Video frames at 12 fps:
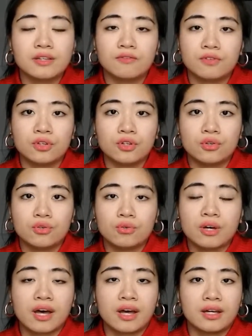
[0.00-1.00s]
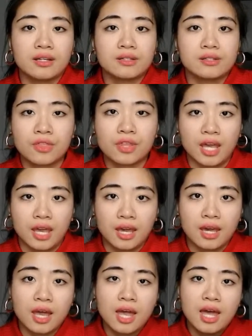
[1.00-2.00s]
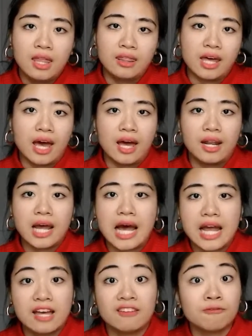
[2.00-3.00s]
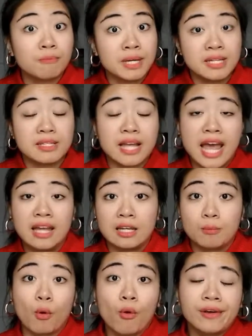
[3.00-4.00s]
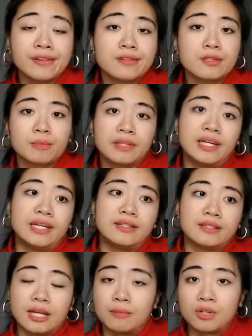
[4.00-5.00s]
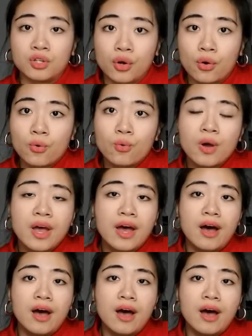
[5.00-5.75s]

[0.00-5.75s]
If you guys think that I have missed any points, please let me know